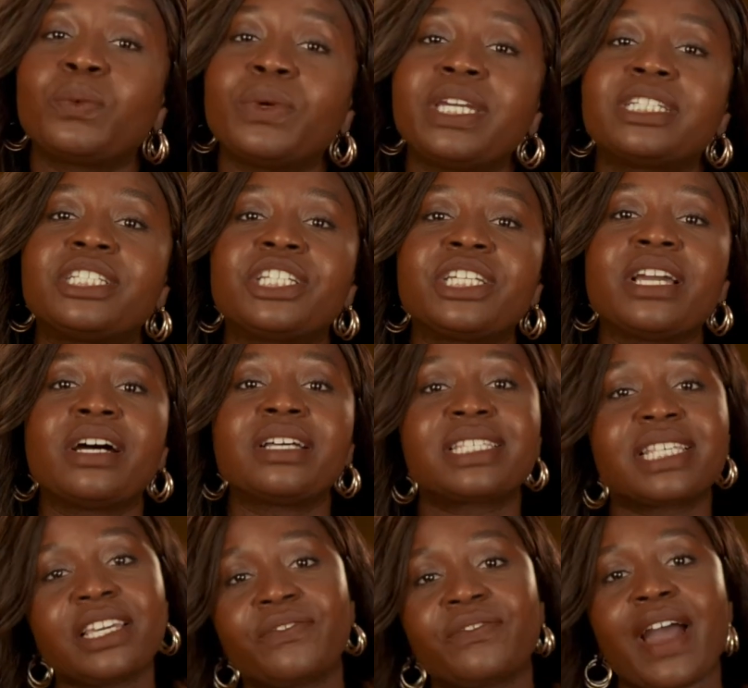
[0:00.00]
week,
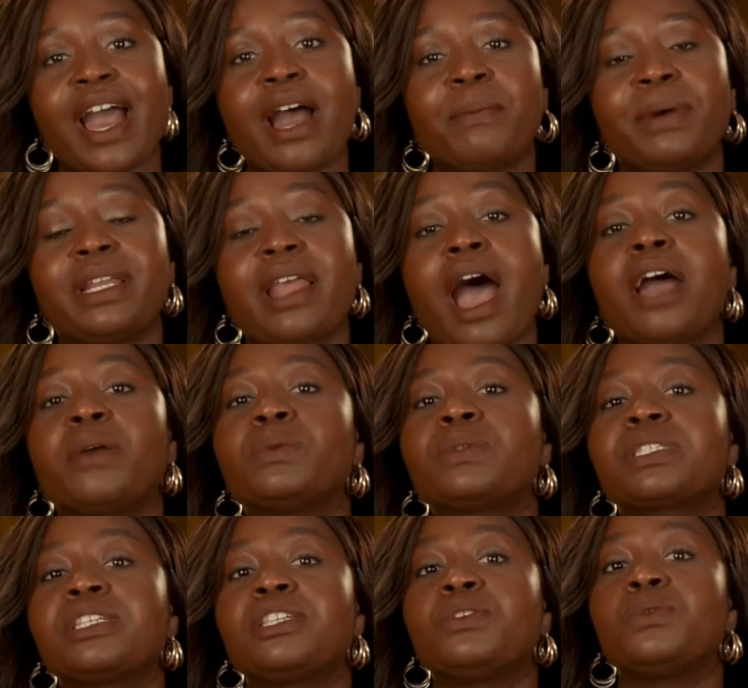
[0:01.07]
GRT fam, and I will
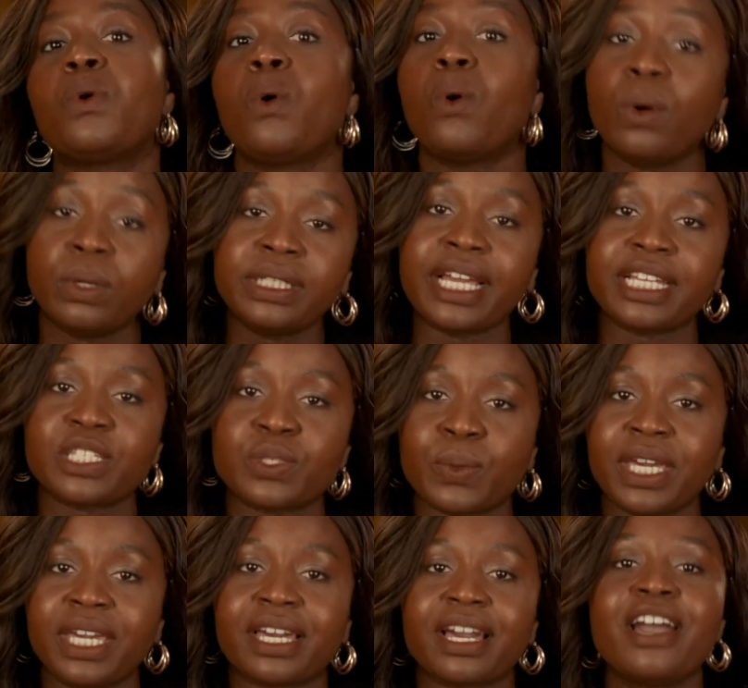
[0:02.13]
see you all next
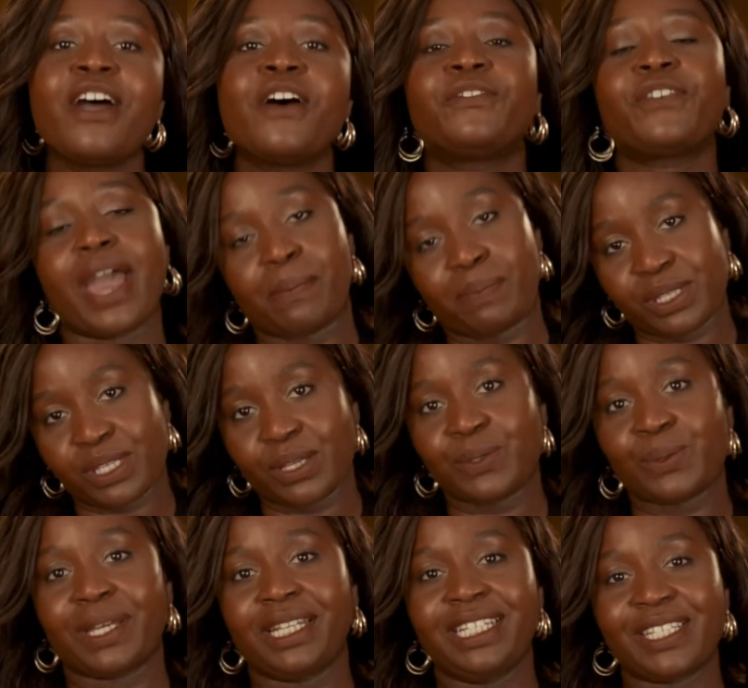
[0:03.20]
week for episode
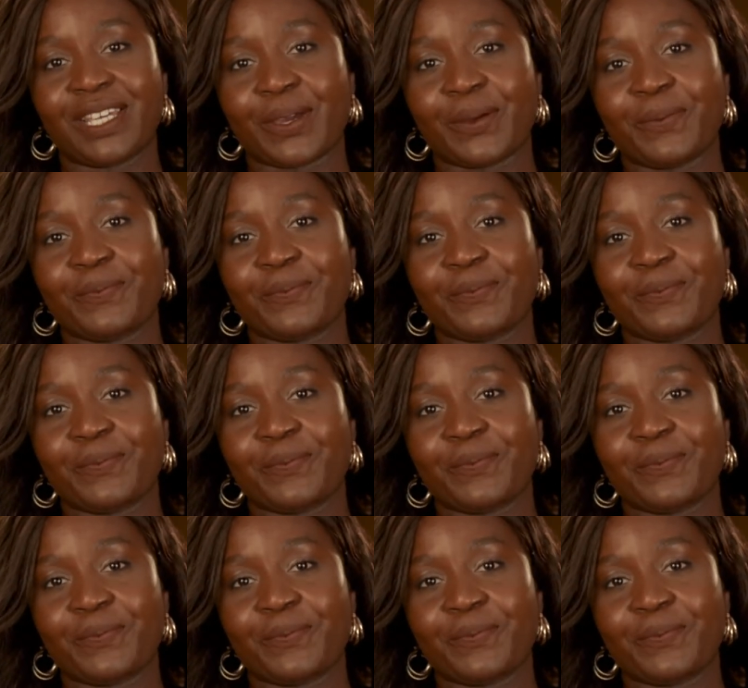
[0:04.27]
22.